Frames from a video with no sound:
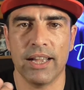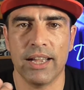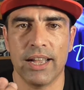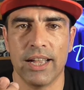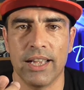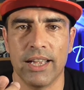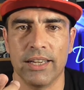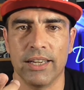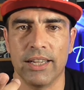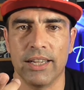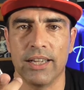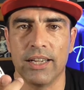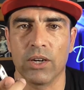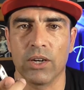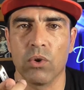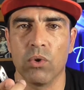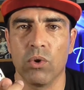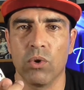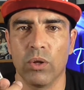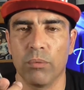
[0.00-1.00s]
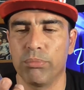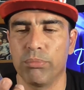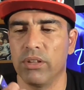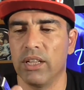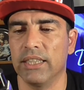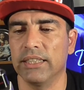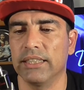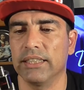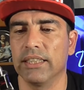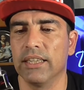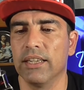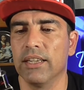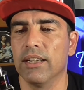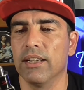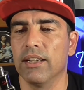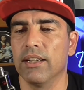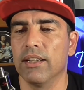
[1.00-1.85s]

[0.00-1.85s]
on Google Plus